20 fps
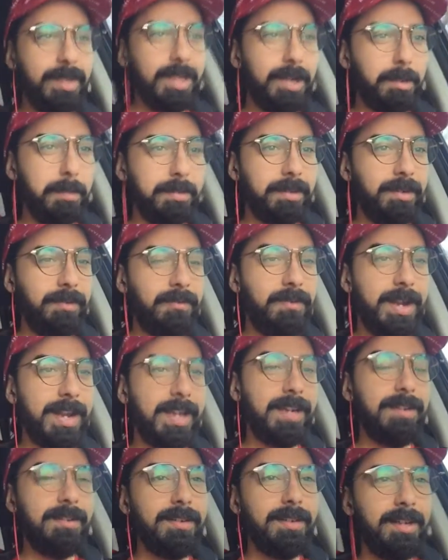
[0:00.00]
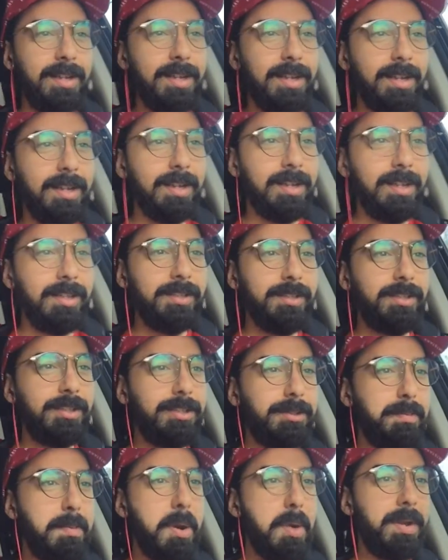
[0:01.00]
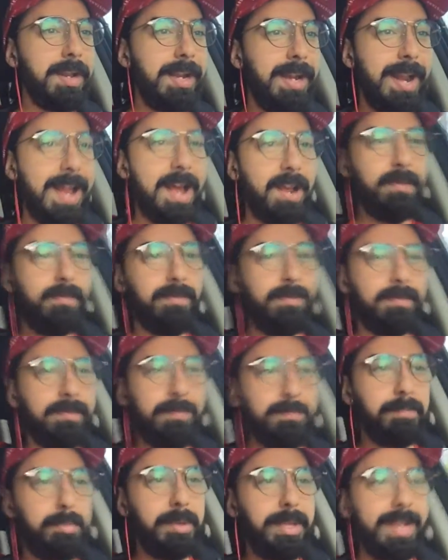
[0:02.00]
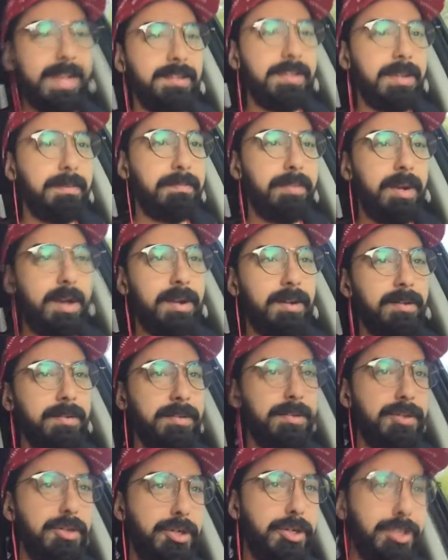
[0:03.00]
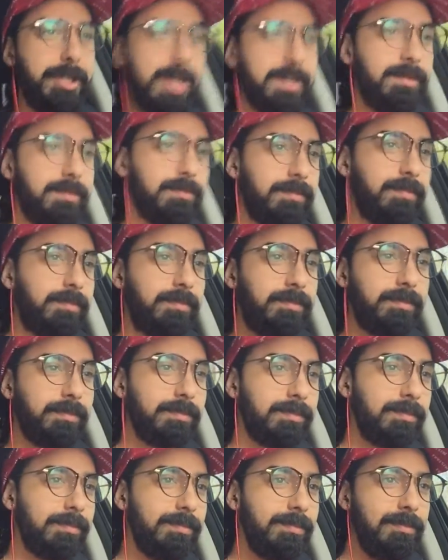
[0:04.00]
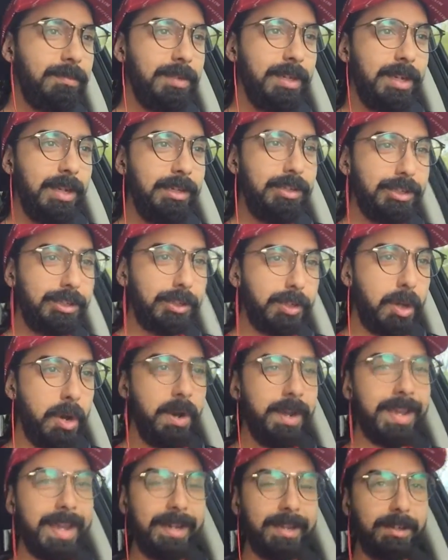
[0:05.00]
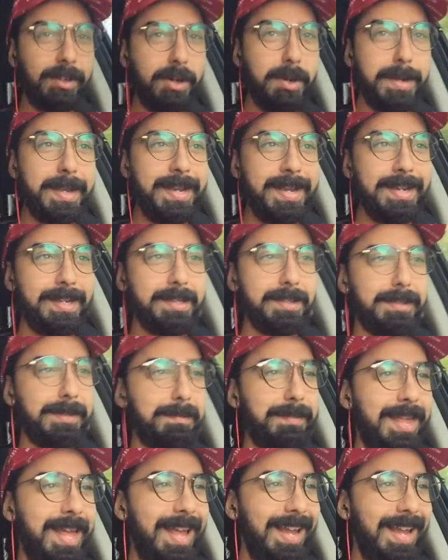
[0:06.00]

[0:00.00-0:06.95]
Look at them; they're fucking smoking it out of plastic bottles and shit. Just cook it, cook it into some